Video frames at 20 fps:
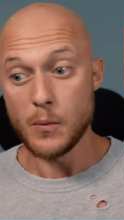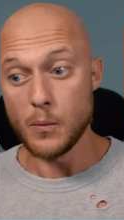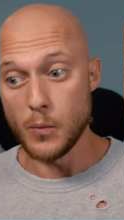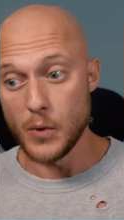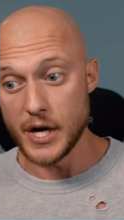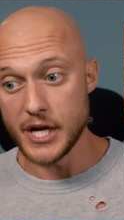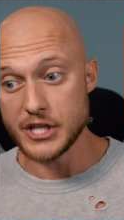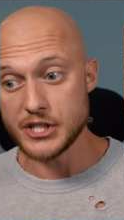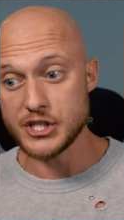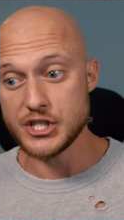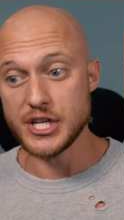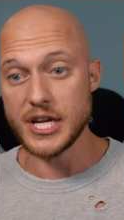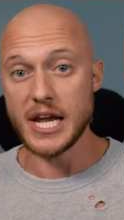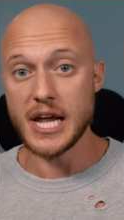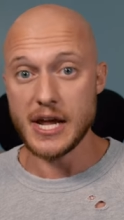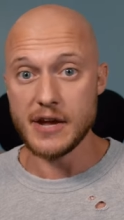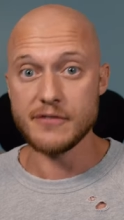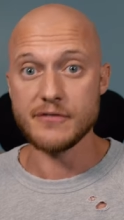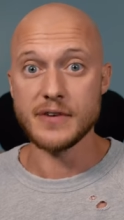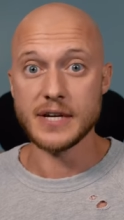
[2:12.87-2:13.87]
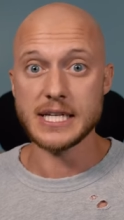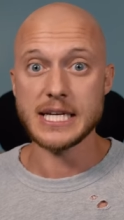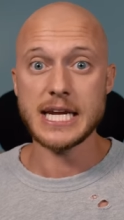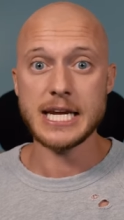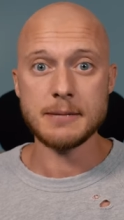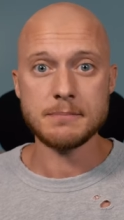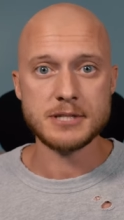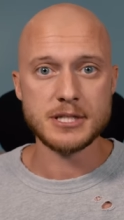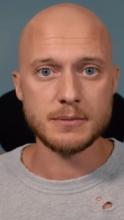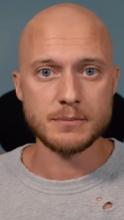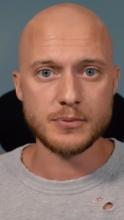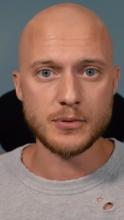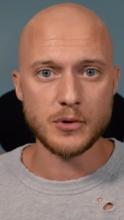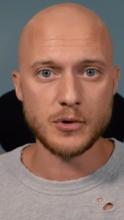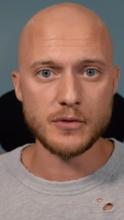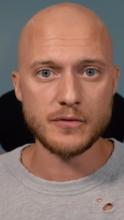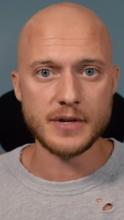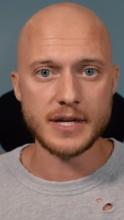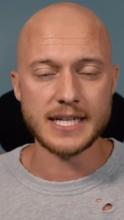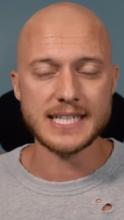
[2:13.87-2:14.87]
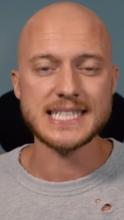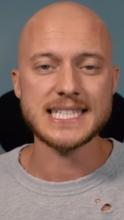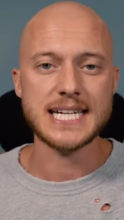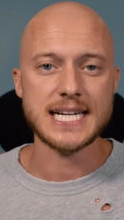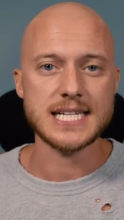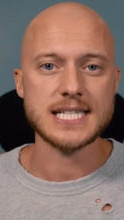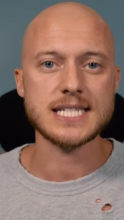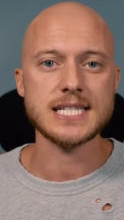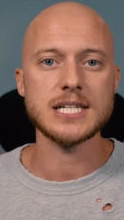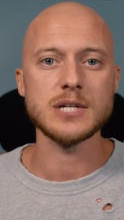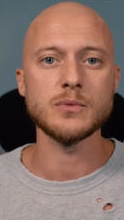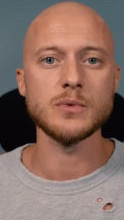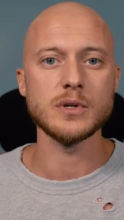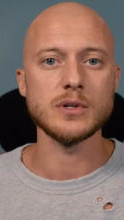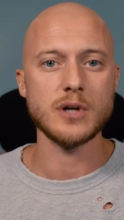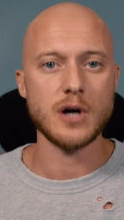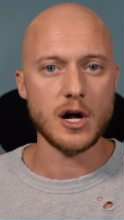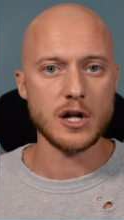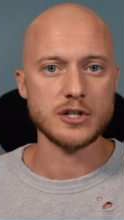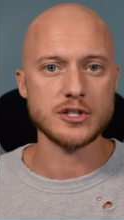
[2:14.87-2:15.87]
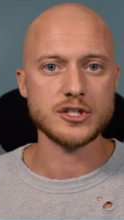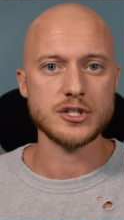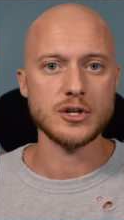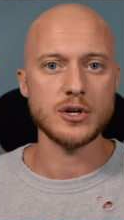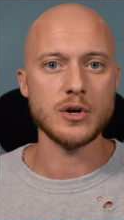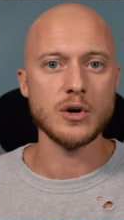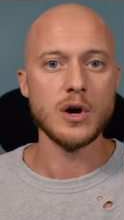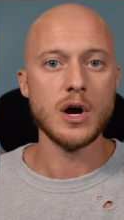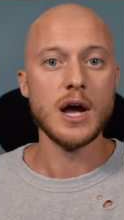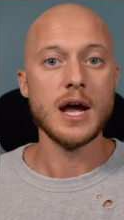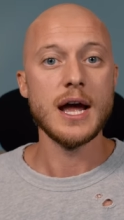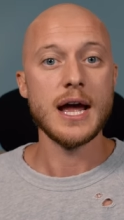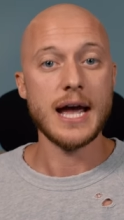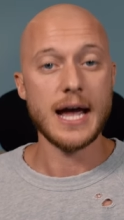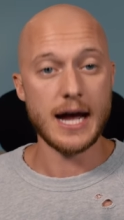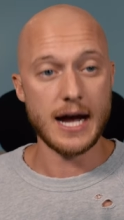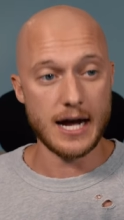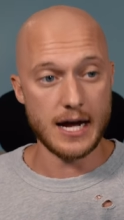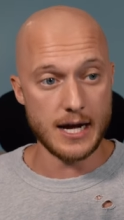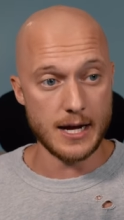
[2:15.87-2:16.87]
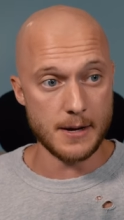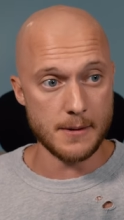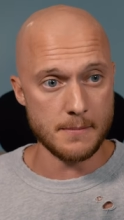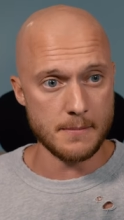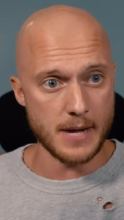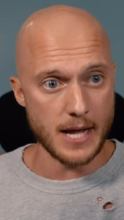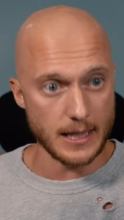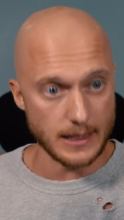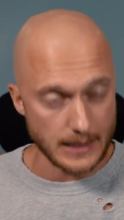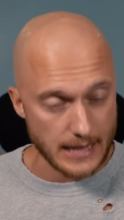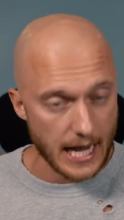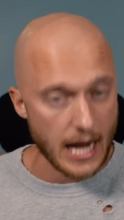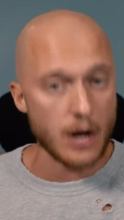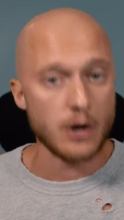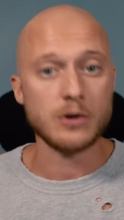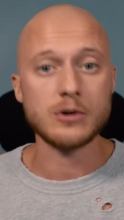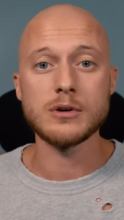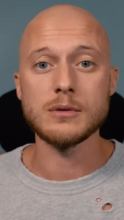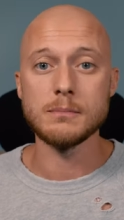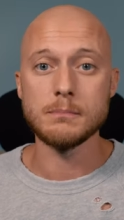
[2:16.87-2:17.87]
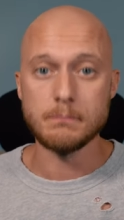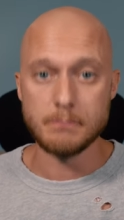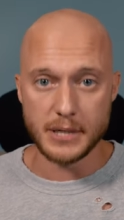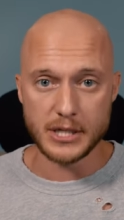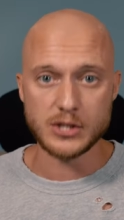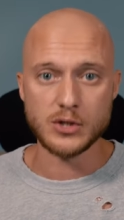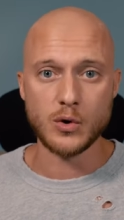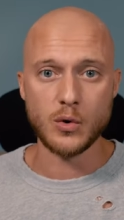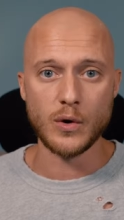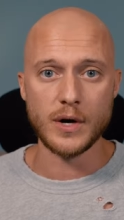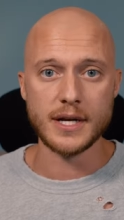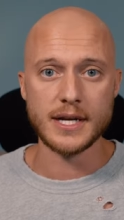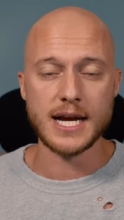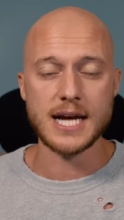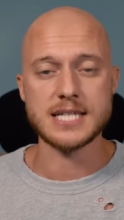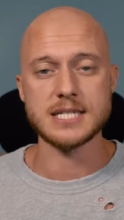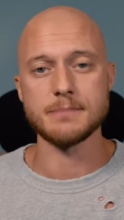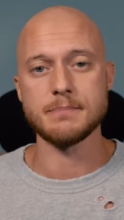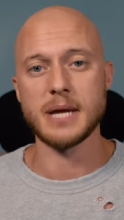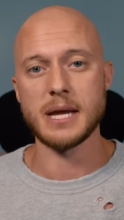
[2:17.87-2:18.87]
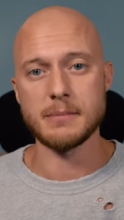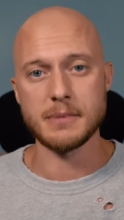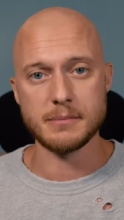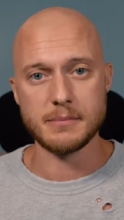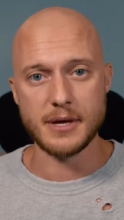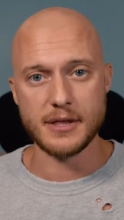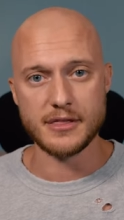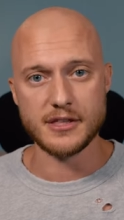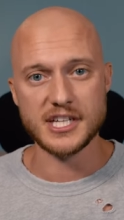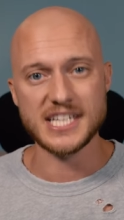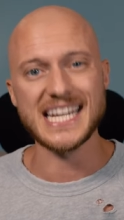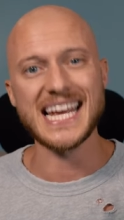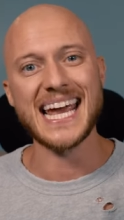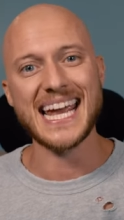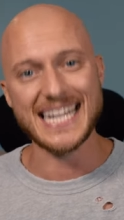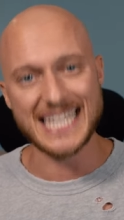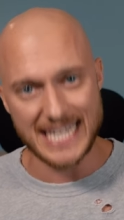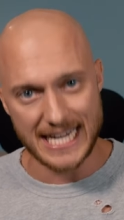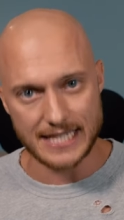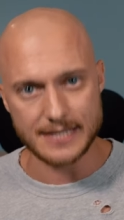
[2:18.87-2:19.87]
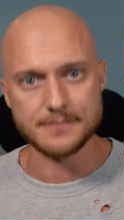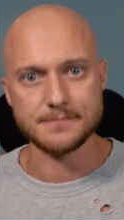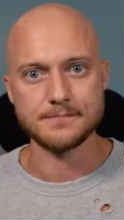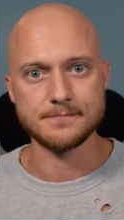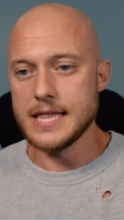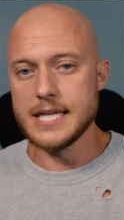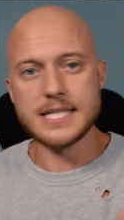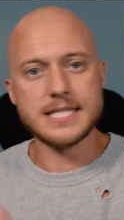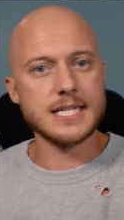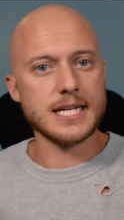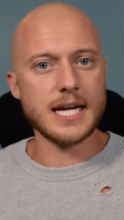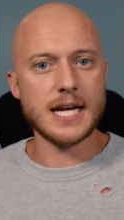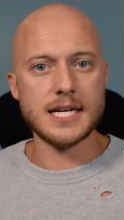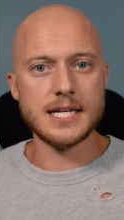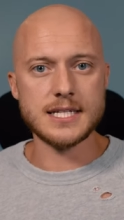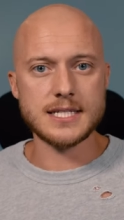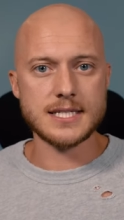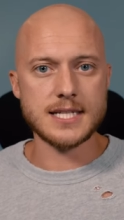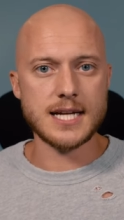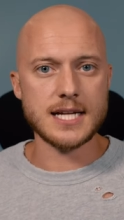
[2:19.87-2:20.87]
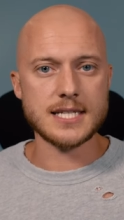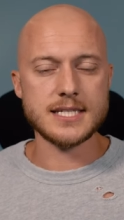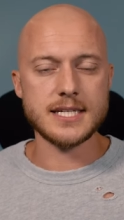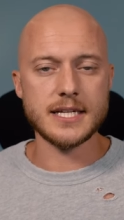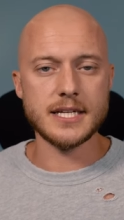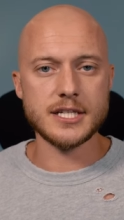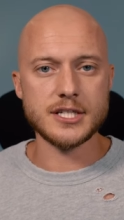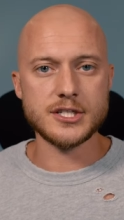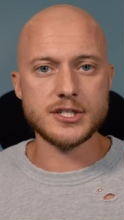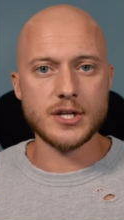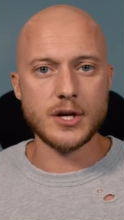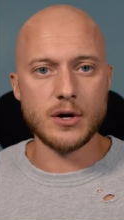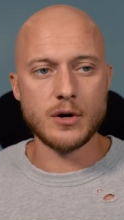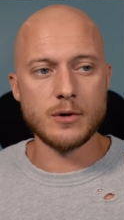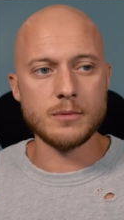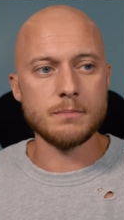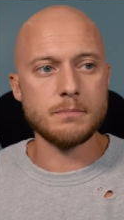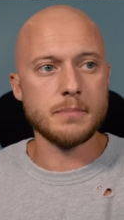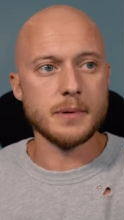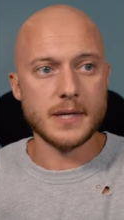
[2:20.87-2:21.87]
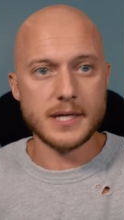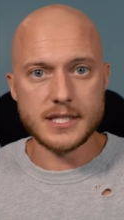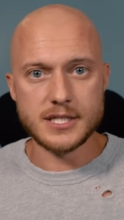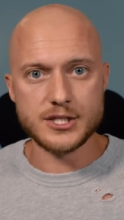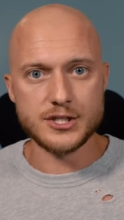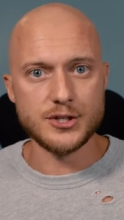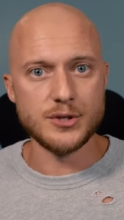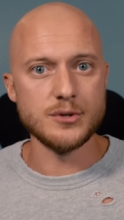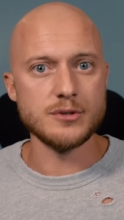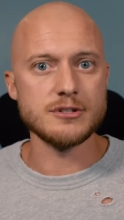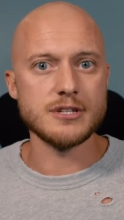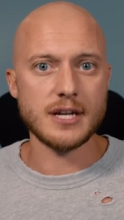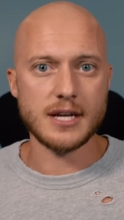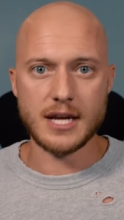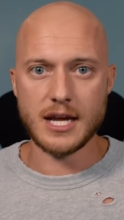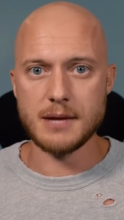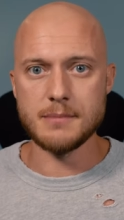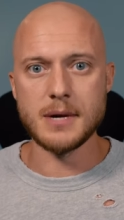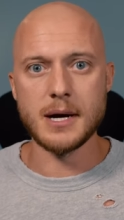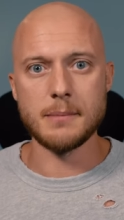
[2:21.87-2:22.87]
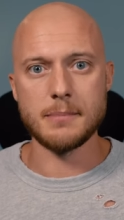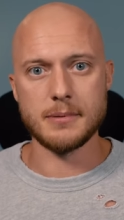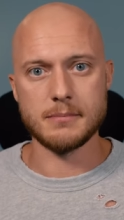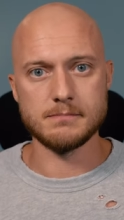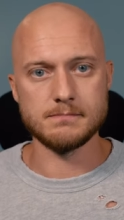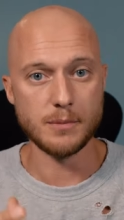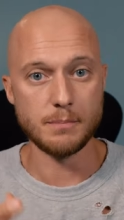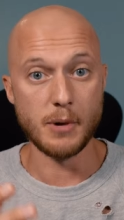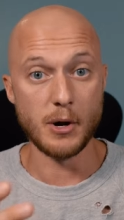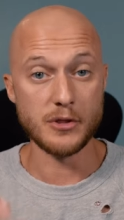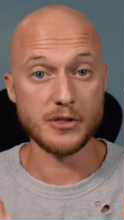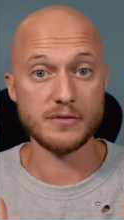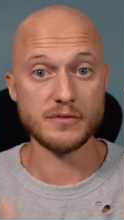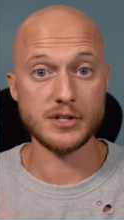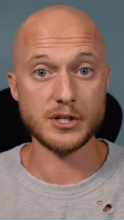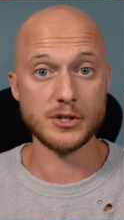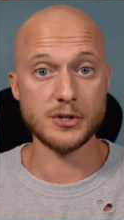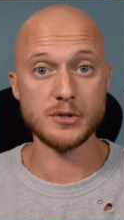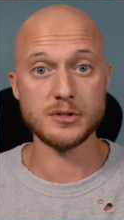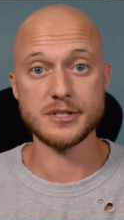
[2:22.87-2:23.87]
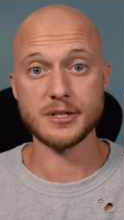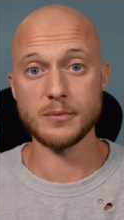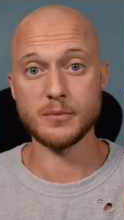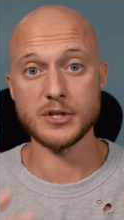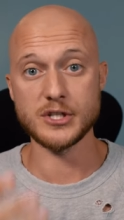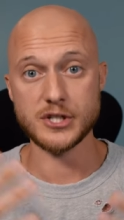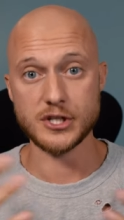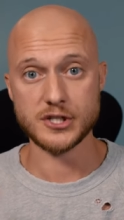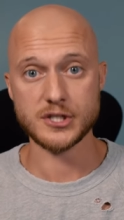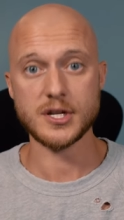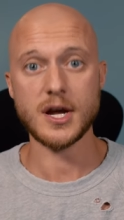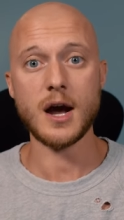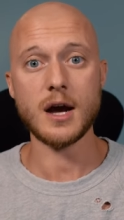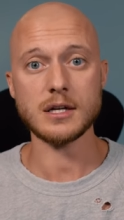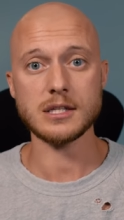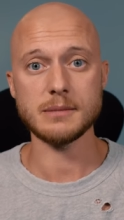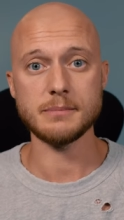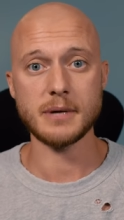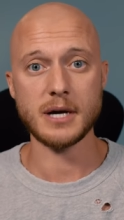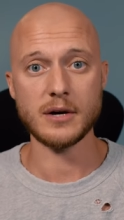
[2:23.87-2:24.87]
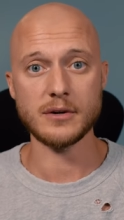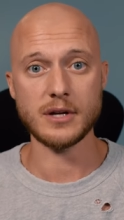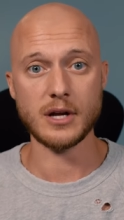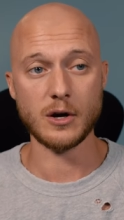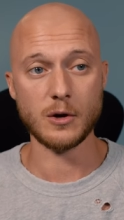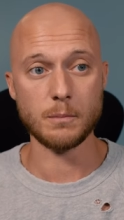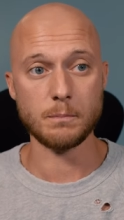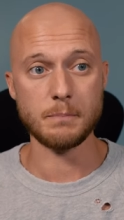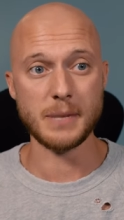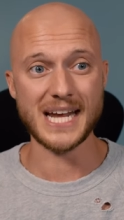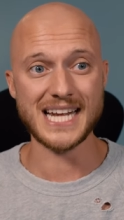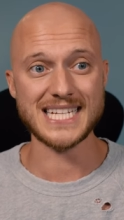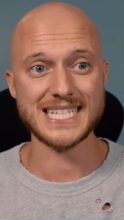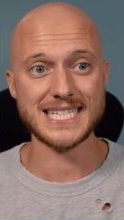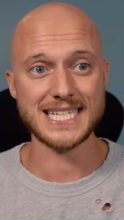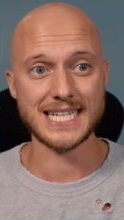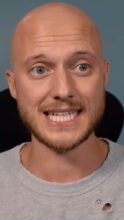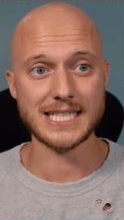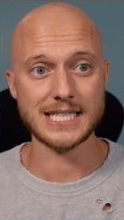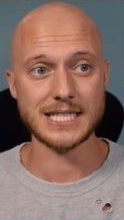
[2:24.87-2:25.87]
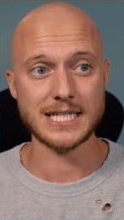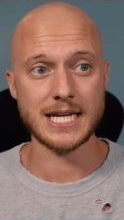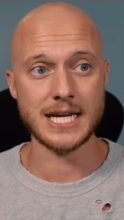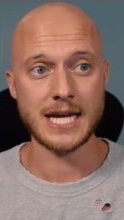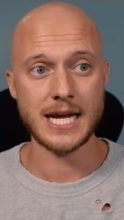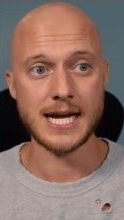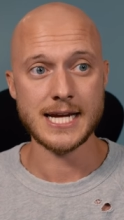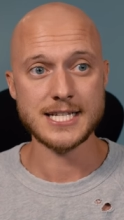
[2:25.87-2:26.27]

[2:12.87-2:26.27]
which if it keeps improving, Tesla will also um, allow Bitcoin as a payment method again. This again is not set in stone, but it's news that came up. The both of the news that we just talked about are basically